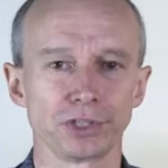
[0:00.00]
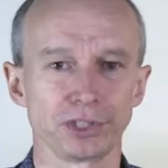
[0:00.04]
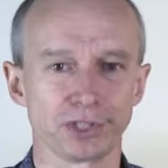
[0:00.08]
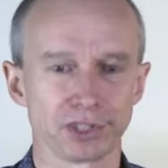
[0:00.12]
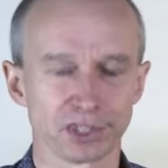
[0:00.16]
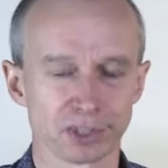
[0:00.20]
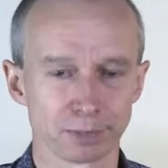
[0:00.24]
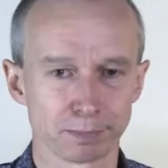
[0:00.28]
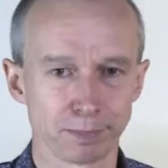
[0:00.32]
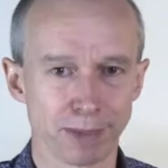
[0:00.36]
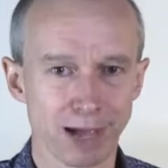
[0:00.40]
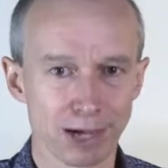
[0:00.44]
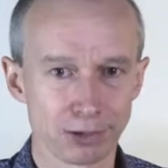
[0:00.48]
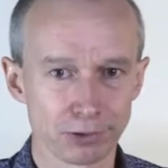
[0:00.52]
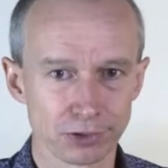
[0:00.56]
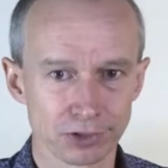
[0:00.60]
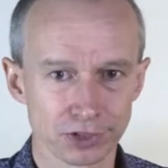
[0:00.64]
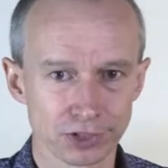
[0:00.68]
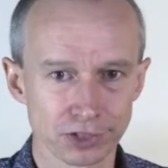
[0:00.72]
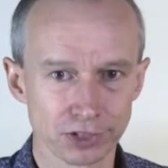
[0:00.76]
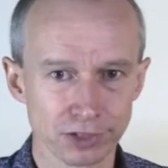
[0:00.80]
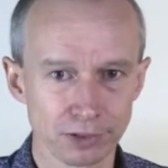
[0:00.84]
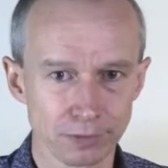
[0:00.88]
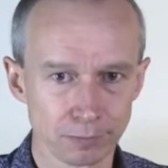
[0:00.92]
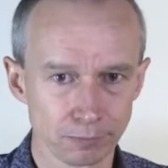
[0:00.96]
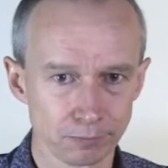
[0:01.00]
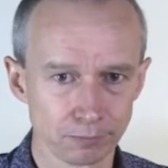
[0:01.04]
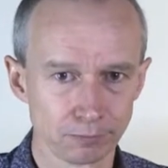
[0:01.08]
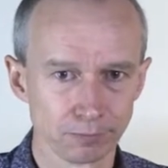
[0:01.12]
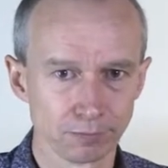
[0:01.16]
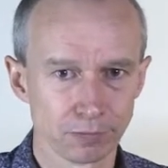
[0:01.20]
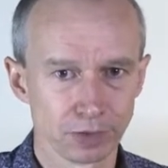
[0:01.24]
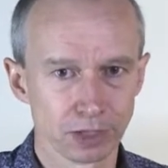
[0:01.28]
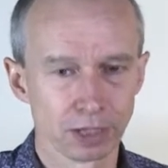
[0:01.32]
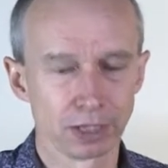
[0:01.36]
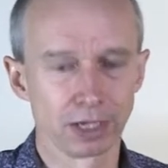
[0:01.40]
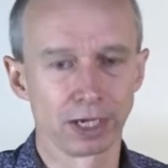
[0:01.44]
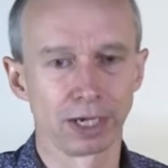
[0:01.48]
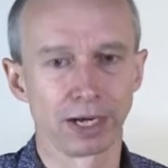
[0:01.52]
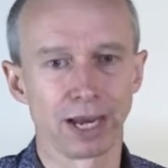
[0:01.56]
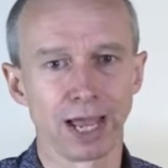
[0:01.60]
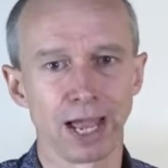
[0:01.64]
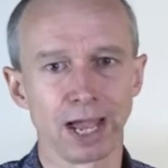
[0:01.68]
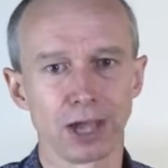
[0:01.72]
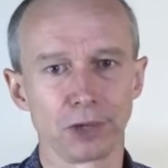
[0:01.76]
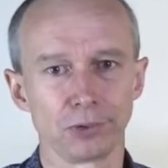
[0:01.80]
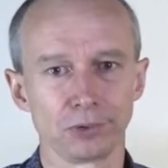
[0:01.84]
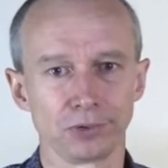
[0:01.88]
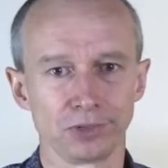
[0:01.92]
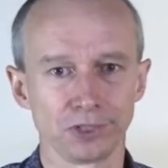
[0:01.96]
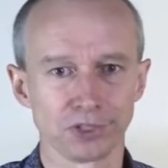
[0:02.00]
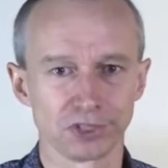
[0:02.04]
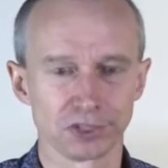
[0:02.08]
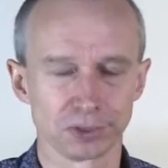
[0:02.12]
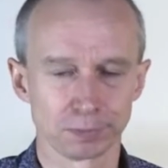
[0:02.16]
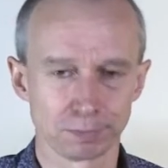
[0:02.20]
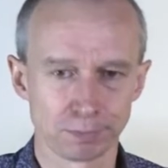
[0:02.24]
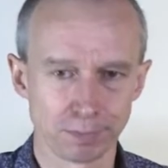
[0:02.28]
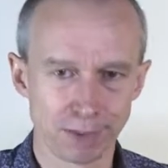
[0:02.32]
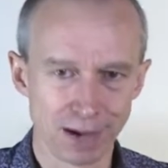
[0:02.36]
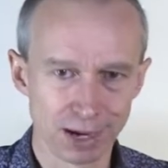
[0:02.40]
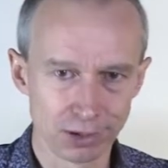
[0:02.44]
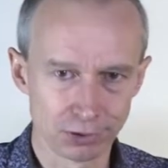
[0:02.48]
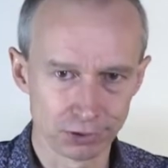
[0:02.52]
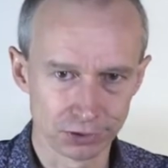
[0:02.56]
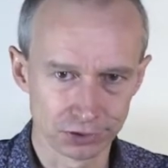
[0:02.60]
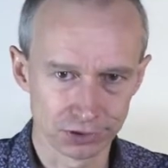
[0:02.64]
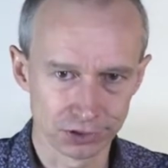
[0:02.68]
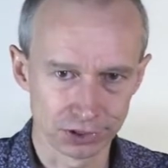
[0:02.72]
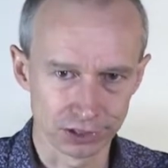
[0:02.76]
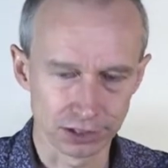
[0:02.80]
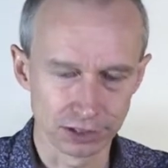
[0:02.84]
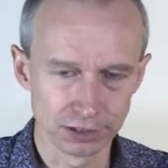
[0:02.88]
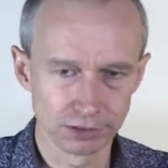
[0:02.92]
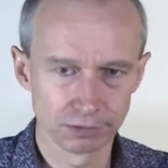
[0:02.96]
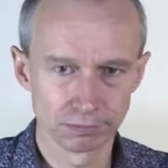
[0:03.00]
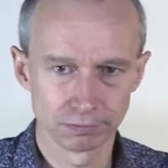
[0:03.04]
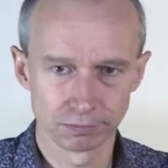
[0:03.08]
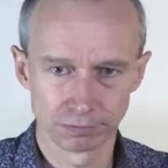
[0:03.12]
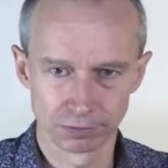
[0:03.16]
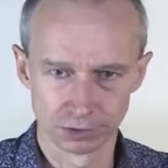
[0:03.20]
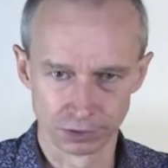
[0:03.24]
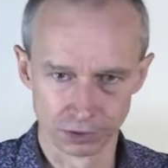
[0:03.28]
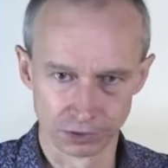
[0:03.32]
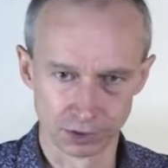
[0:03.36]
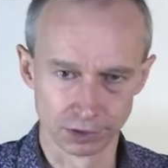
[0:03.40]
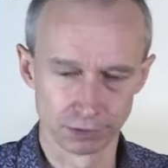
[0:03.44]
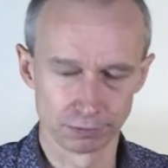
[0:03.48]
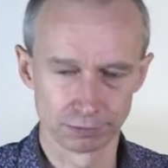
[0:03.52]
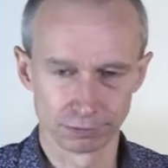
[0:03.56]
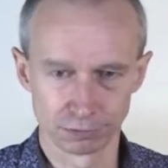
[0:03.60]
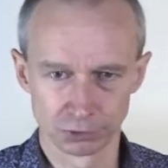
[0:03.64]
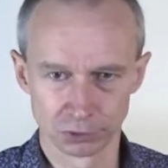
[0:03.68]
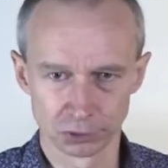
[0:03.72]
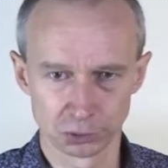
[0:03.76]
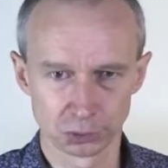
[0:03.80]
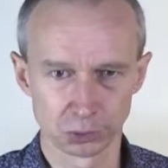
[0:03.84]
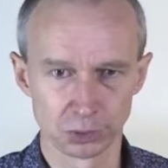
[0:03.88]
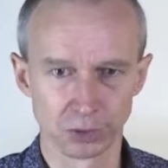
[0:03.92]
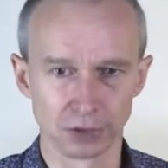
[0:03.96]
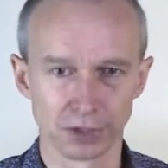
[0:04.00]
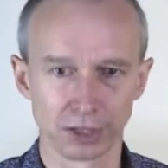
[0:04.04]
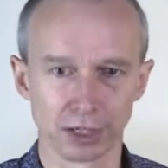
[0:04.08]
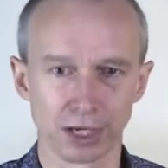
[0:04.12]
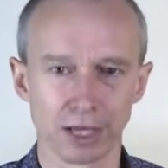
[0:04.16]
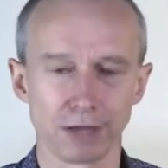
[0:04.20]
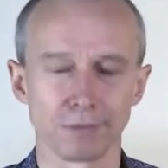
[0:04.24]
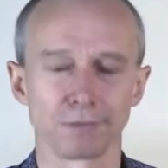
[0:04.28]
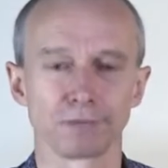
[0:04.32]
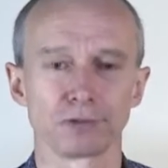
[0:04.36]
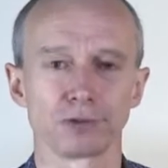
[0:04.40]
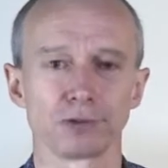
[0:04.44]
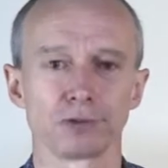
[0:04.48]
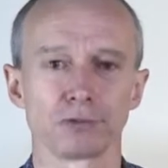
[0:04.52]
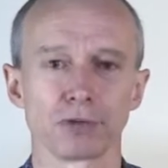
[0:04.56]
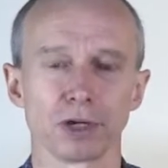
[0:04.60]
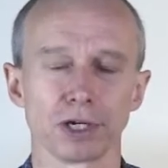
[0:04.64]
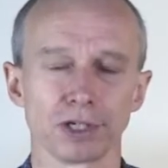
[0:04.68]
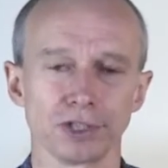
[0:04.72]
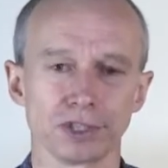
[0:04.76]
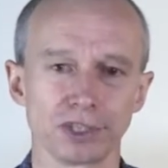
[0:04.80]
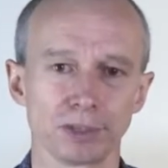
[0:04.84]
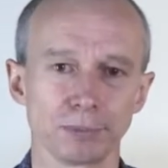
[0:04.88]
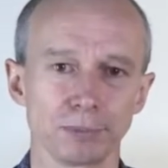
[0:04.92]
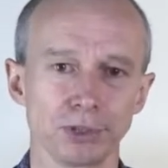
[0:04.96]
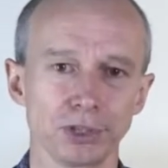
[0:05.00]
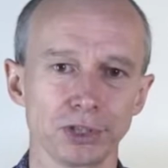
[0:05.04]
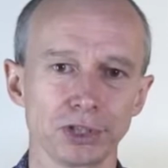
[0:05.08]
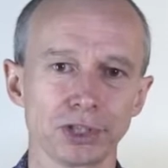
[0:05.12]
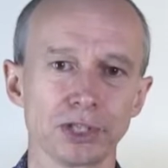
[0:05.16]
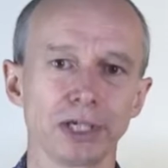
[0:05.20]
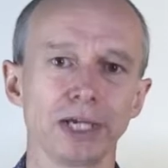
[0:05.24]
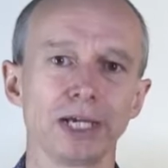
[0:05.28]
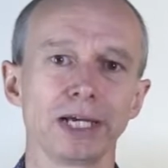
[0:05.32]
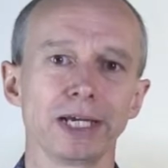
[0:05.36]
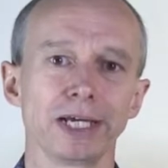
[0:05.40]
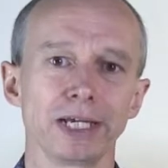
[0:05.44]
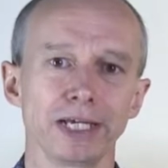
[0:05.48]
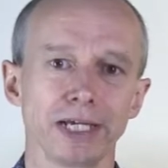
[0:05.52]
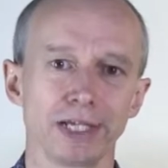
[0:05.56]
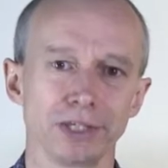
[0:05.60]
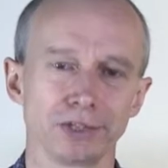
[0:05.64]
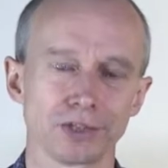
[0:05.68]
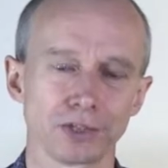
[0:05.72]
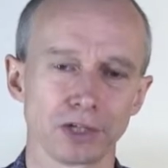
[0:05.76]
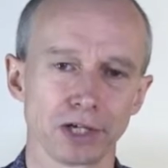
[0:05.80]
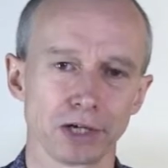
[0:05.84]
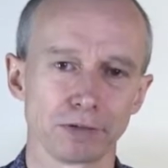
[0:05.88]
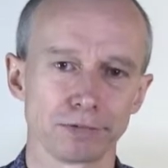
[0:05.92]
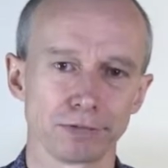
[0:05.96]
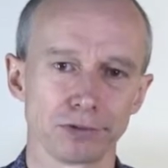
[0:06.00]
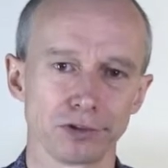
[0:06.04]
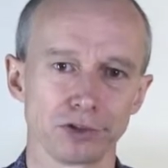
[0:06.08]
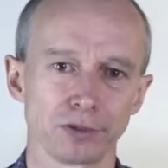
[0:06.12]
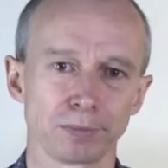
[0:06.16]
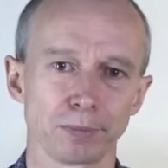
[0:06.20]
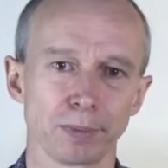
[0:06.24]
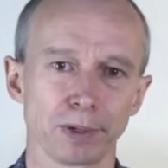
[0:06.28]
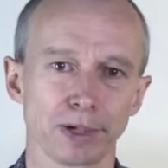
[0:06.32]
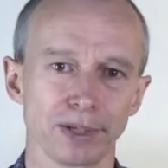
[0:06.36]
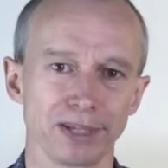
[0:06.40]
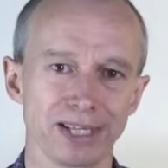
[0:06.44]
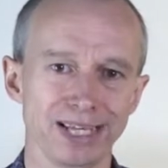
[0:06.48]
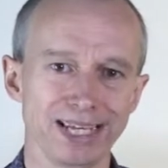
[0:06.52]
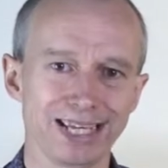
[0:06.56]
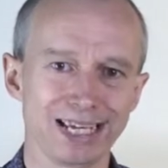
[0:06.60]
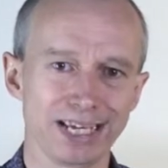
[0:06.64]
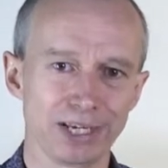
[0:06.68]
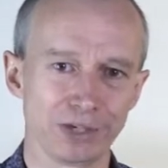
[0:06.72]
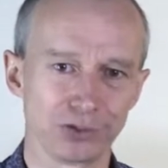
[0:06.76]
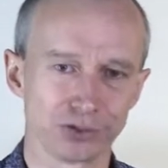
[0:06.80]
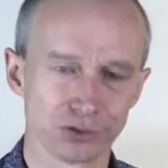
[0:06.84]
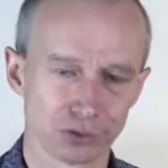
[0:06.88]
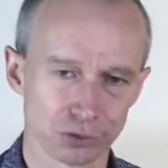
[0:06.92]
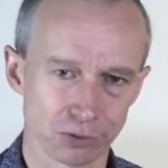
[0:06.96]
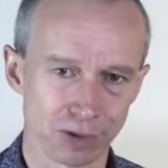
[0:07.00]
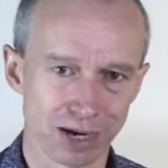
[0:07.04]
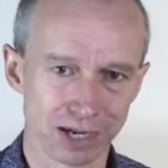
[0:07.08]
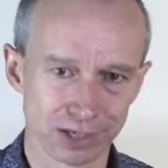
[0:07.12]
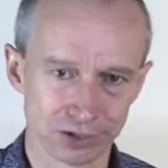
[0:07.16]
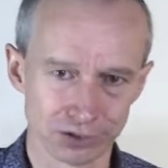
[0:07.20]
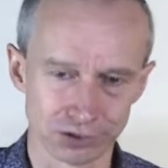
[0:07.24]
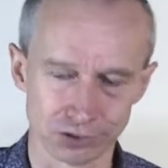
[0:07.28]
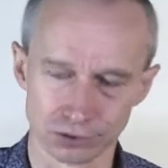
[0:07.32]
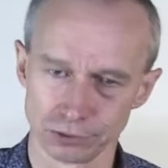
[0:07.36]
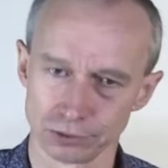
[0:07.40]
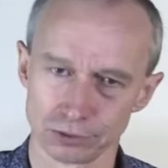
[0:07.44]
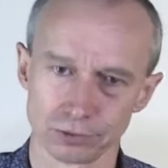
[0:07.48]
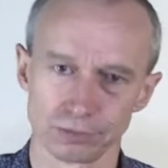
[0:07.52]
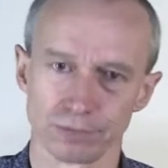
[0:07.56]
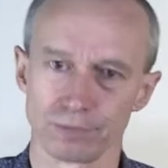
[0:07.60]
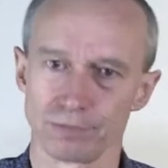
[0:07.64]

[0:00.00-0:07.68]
disparity and how disparity, the difference between the left and right image, is governed by the interaxial